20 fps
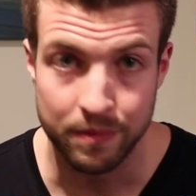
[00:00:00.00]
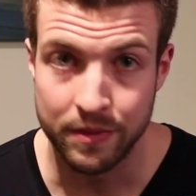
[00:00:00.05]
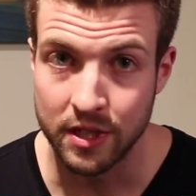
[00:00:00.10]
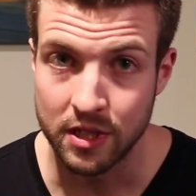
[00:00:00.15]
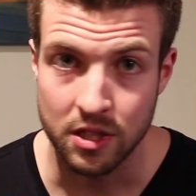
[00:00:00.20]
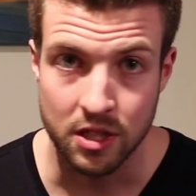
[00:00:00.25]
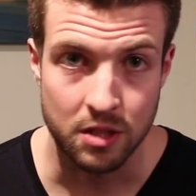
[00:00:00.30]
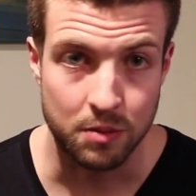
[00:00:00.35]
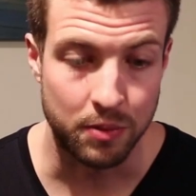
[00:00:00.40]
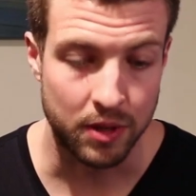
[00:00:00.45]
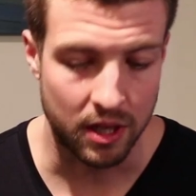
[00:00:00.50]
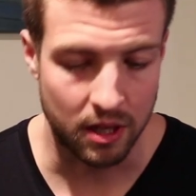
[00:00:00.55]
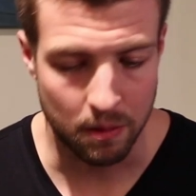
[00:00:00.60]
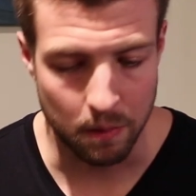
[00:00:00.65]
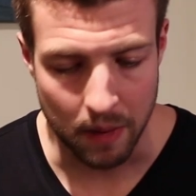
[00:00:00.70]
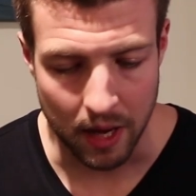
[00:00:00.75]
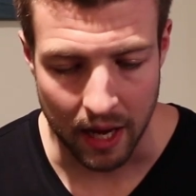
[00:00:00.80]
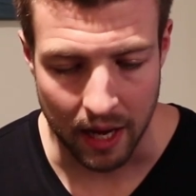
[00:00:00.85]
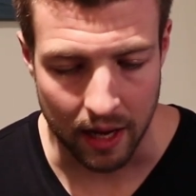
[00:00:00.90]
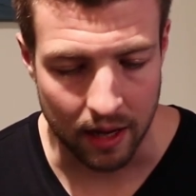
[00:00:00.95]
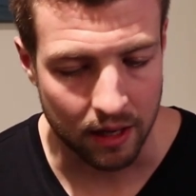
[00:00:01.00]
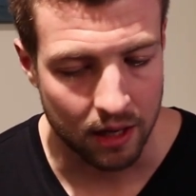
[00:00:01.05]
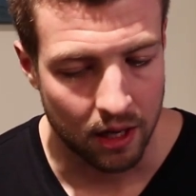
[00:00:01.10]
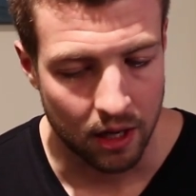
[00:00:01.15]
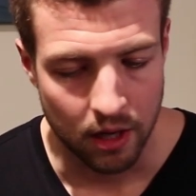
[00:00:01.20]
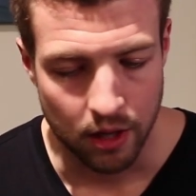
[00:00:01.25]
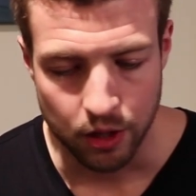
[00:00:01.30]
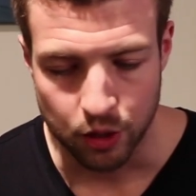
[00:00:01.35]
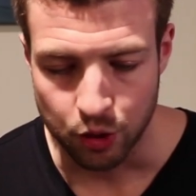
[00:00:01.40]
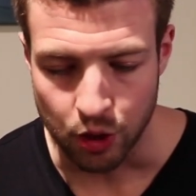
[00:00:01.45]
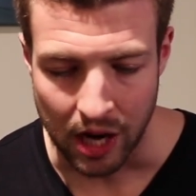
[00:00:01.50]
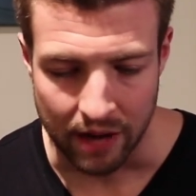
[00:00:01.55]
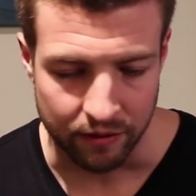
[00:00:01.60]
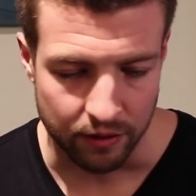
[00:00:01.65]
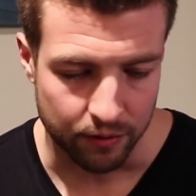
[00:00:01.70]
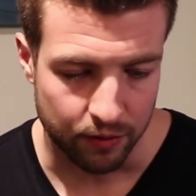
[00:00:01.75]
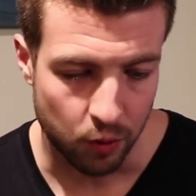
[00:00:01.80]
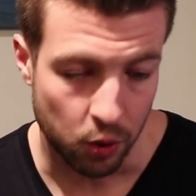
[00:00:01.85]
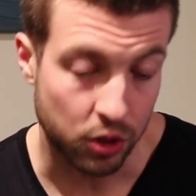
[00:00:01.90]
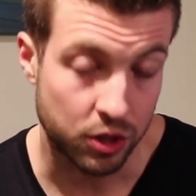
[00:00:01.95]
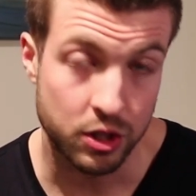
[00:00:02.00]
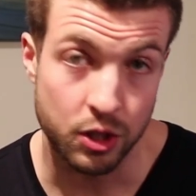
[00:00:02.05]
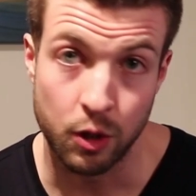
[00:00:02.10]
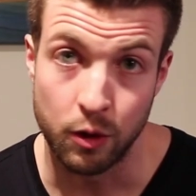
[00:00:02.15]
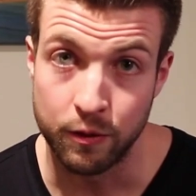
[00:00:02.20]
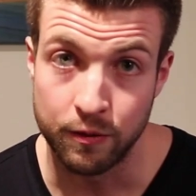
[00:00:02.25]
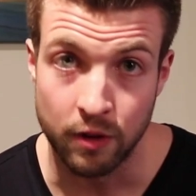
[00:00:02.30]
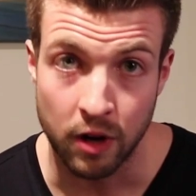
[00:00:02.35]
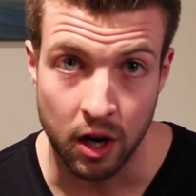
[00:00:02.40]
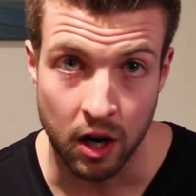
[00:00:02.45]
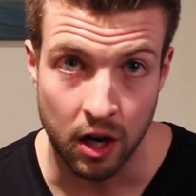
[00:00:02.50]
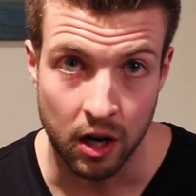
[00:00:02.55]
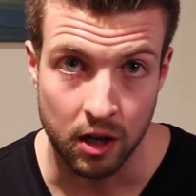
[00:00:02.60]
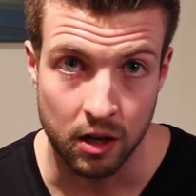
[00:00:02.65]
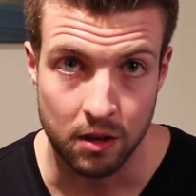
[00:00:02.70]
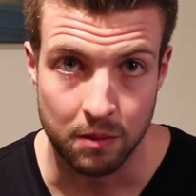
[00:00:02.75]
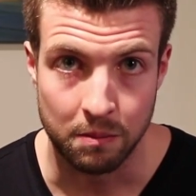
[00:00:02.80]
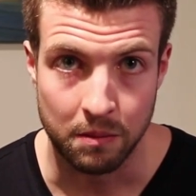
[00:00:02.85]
This has been my driving force so far.